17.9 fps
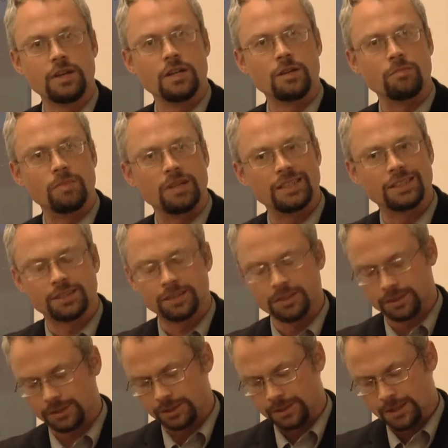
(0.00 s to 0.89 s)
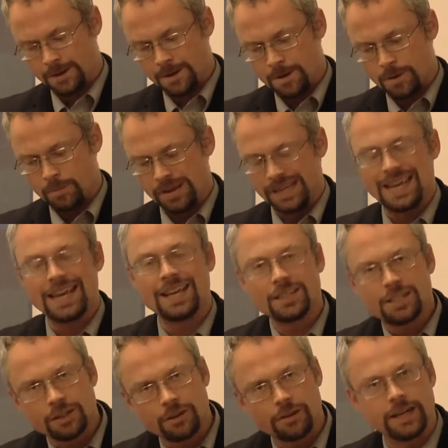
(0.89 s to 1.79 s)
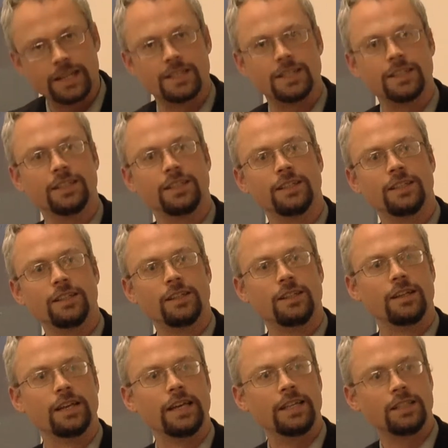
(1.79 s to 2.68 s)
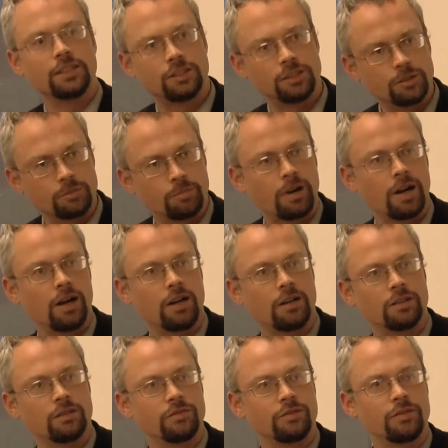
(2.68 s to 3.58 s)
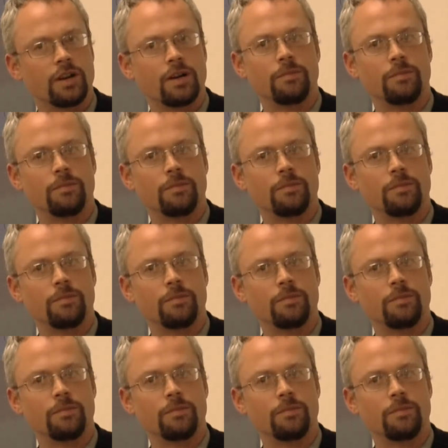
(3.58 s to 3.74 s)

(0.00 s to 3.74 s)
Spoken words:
militias being integrated into part of